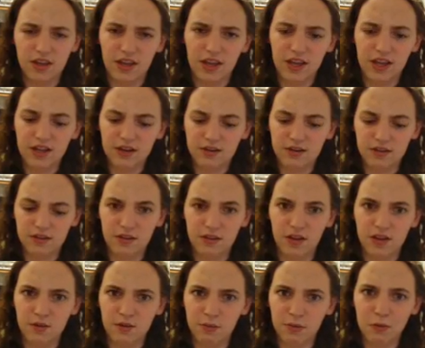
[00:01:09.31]
and
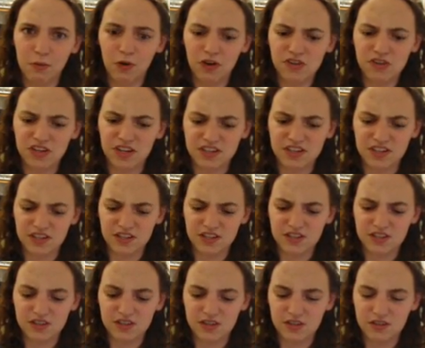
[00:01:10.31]
a Supreme Court justice.
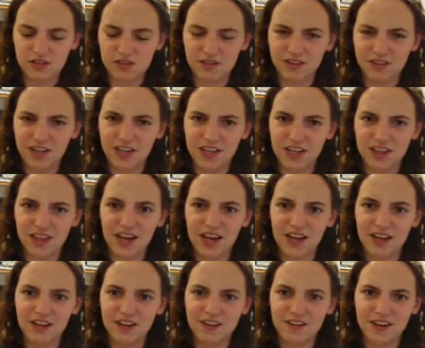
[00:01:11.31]
So, like,
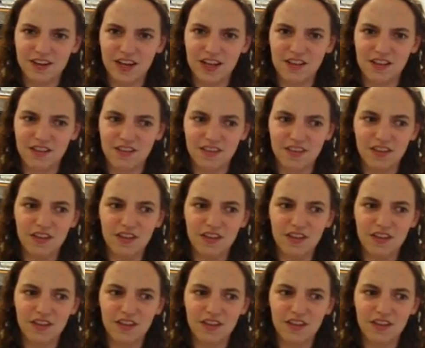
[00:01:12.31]
that is intense.